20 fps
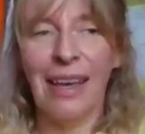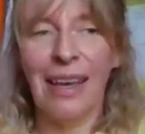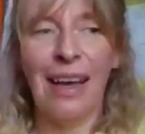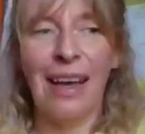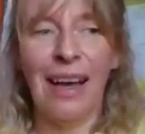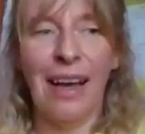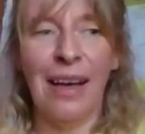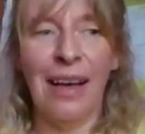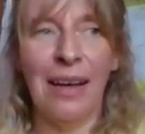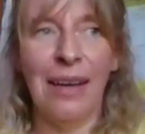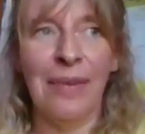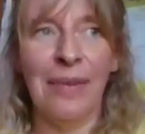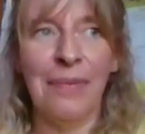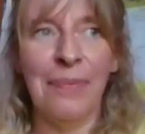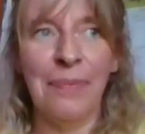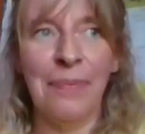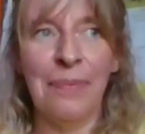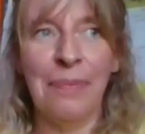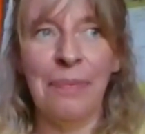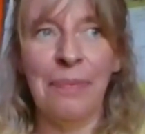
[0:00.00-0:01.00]

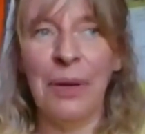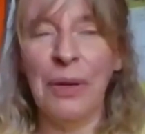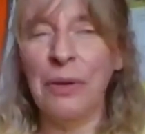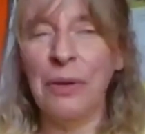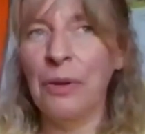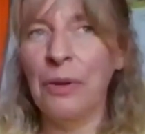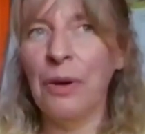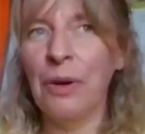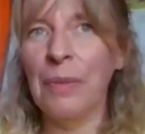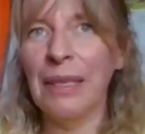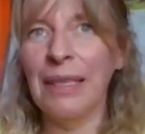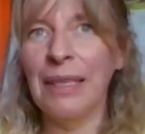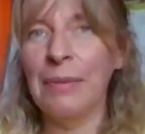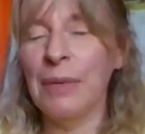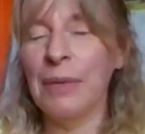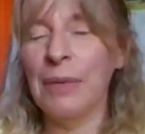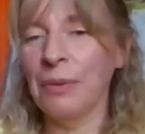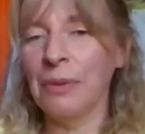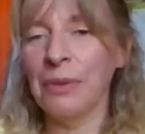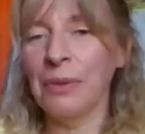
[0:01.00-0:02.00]
But normally
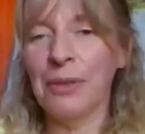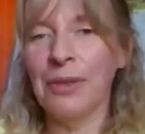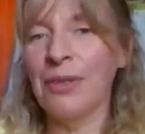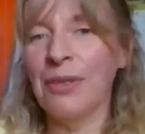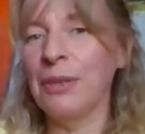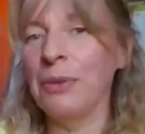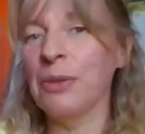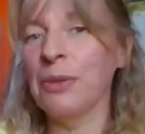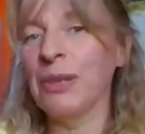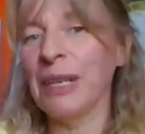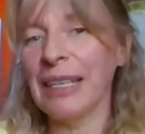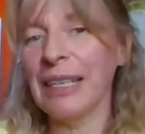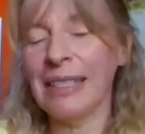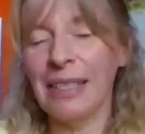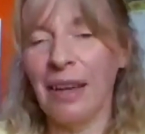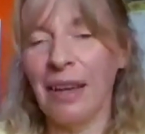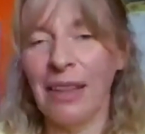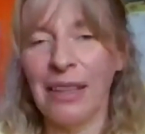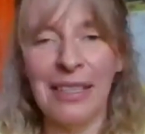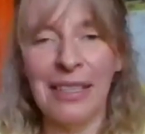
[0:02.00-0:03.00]
we don't do tricks
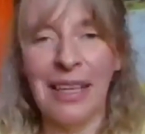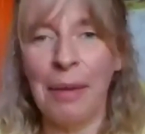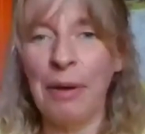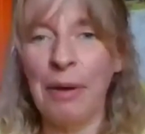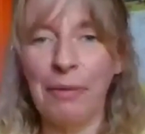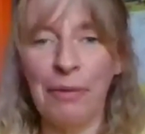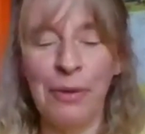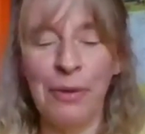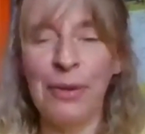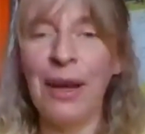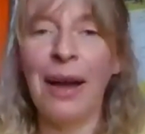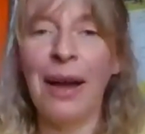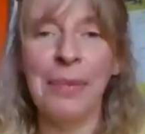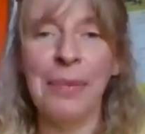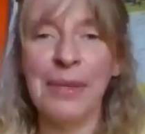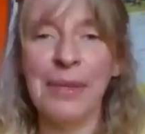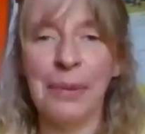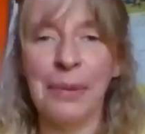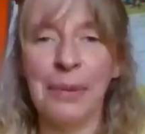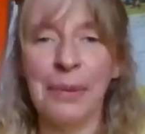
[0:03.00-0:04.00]
all the time, a few
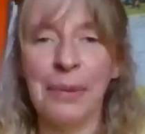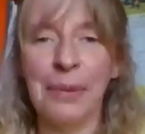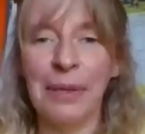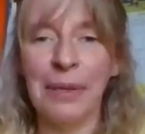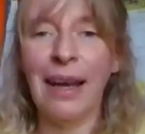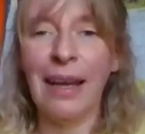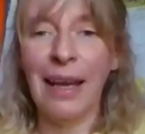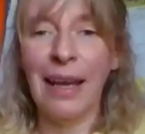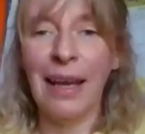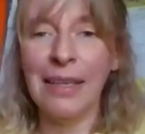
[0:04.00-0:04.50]
times a week.